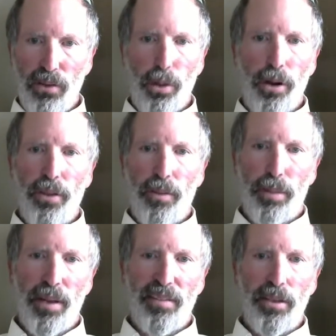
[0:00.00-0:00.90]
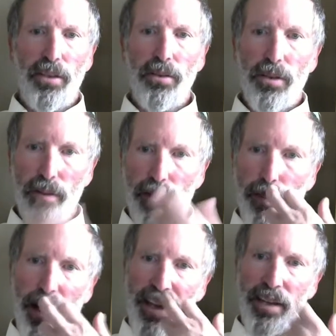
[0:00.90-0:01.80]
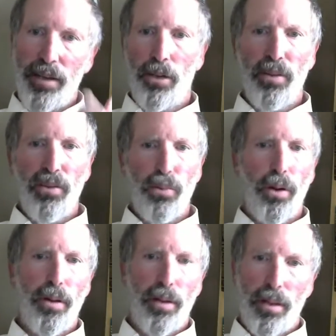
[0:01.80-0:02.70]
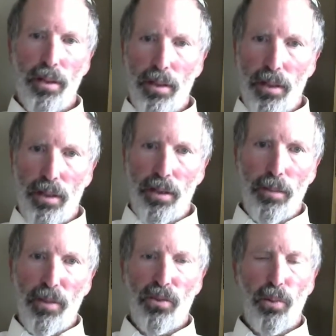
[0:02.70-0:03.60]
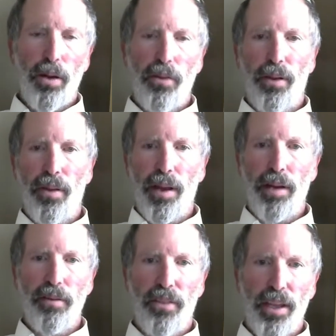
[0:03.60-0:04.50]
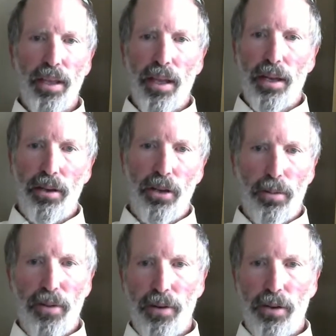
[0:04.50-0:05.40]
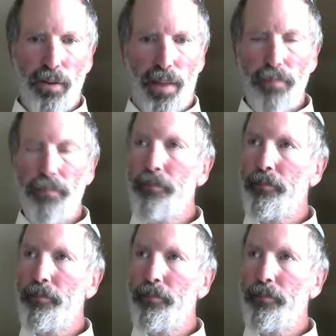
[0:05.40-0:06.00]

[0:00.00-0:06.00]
worth, plus 2, about 8 Nobel's worth, although I don't think you can get a Nobel for 2 of them.